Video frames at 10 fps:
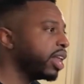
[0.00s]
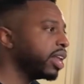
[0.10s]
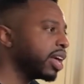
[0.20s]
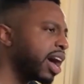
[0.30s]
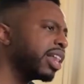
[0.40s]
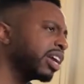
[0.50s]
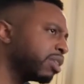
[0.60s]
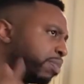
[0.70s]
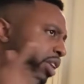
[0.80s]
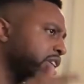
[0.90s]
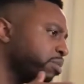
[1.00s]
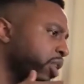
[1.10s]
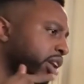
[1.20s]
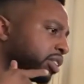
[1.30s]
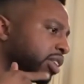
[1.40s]
and then I like to pick their
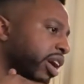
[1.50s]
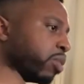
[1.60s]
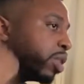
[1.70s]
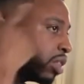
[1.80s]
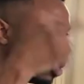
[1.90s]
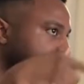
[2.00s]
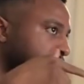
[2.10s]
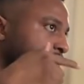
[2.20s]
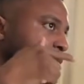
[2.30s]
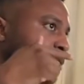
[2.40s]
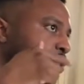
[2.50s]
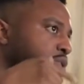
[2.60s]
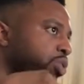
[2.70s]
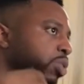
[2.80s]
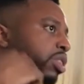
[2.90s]
brain and see like what they're listening
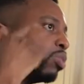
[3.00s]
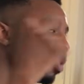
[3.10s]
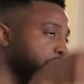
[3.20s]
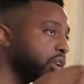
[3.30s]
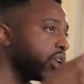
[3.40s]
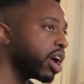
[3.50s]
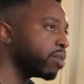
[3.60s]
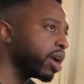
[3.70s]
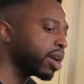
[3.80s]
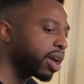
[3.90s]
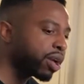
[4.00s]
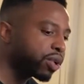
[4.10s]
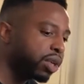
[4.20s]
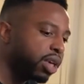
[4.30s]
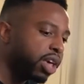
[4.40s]
to, where they're at right now.